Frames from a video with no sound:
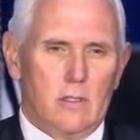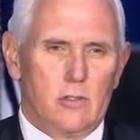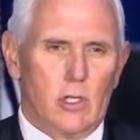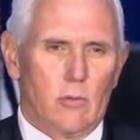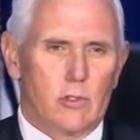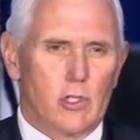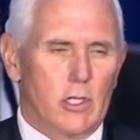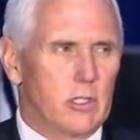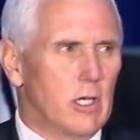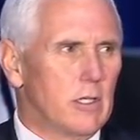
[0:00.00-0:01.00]
General
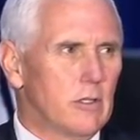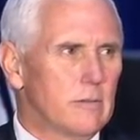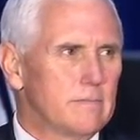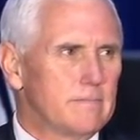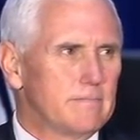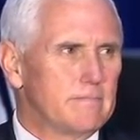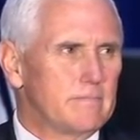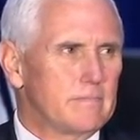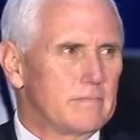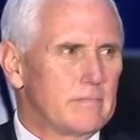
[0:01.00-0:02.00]
Chuck Yeager.
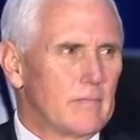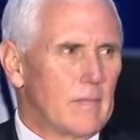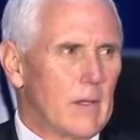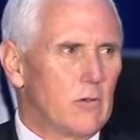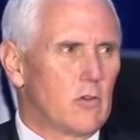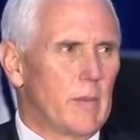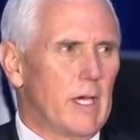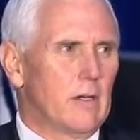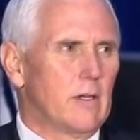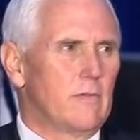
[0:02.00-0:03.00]
He was a
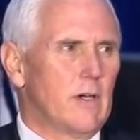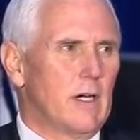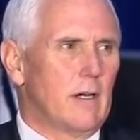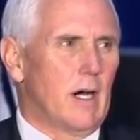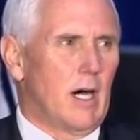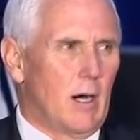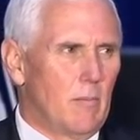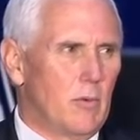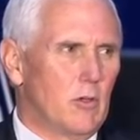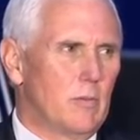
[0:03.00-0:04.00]
man of a
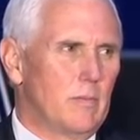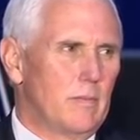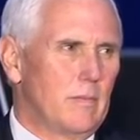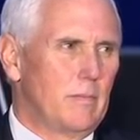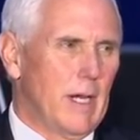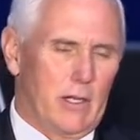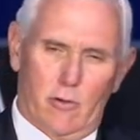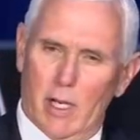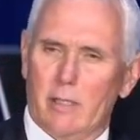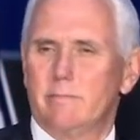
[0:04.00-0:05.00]
humble
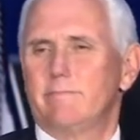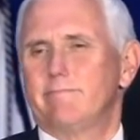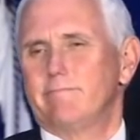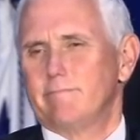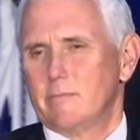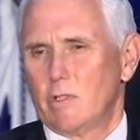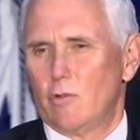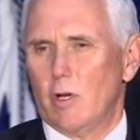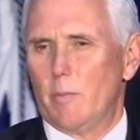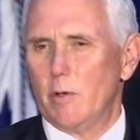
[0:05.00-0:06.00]
background,
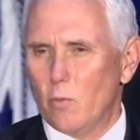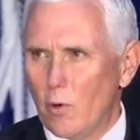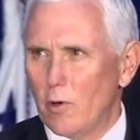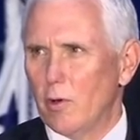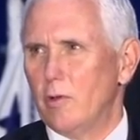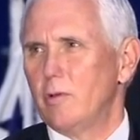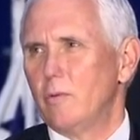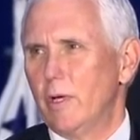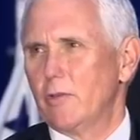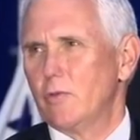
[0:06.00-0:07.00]
grew up in rural
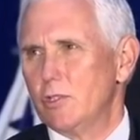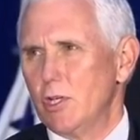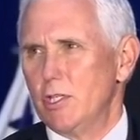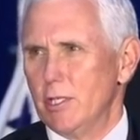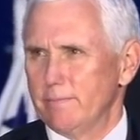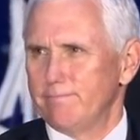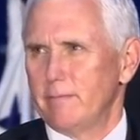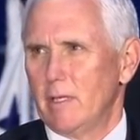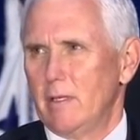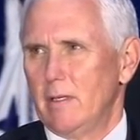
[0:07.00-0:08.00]
West Virginia,
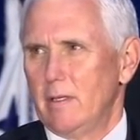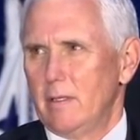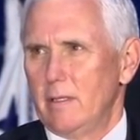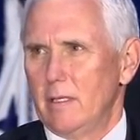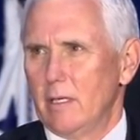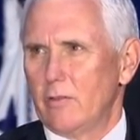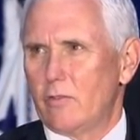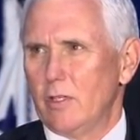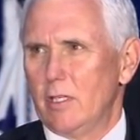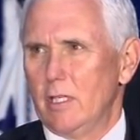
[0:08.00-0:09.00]

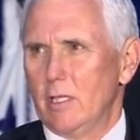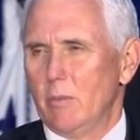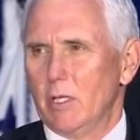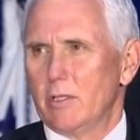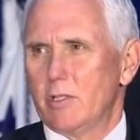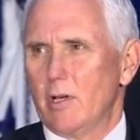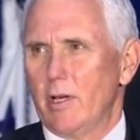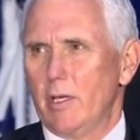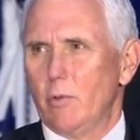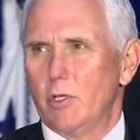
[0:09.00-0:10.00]
enlisted in the
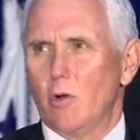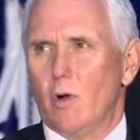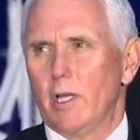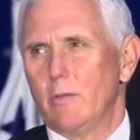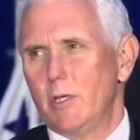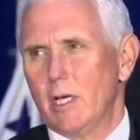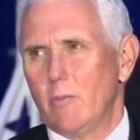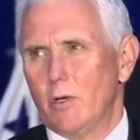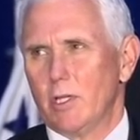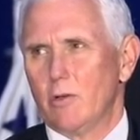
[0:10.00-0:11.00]
military. He would go on to
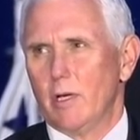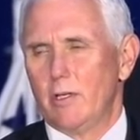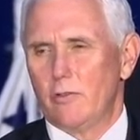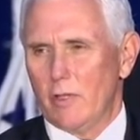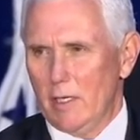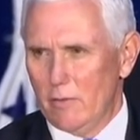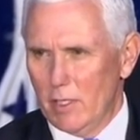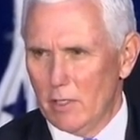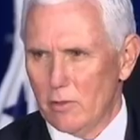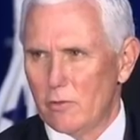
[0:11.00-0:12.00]
become one of the greatest
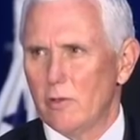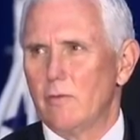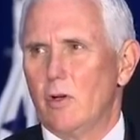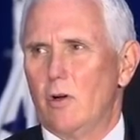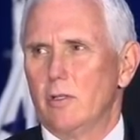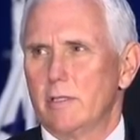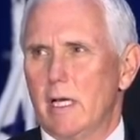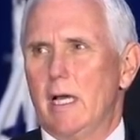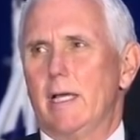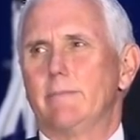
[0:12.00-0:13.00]
aviators of all
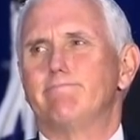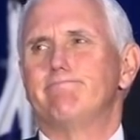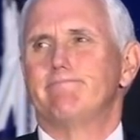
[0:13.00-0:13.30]
time.